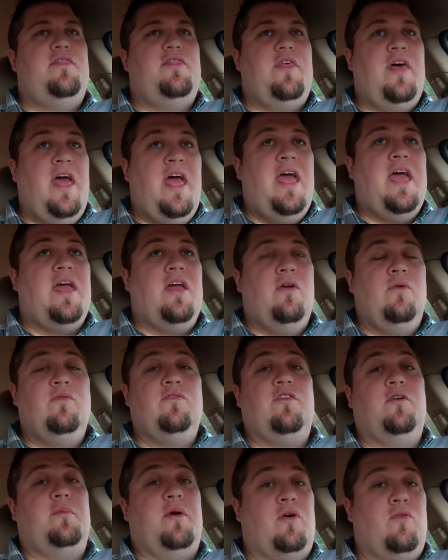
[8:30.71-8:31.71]
You
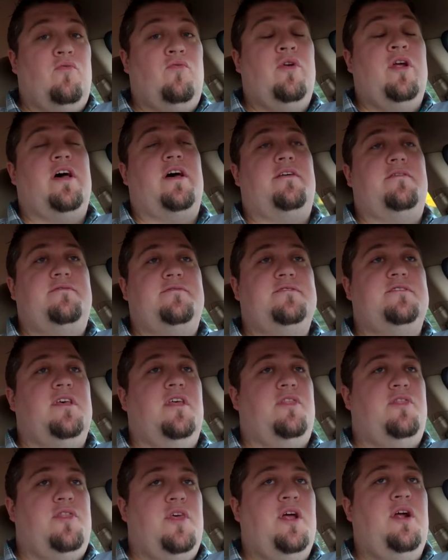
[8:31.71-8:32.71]
talking about riffs,
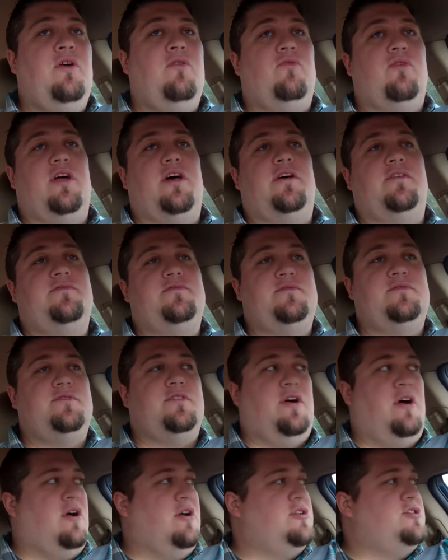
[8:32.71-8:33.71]
their riffs
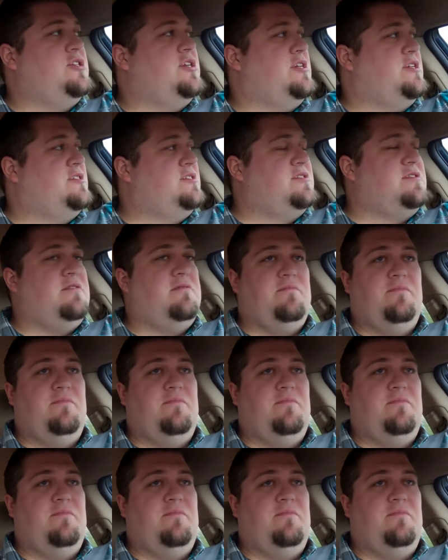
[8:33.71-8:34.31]
are just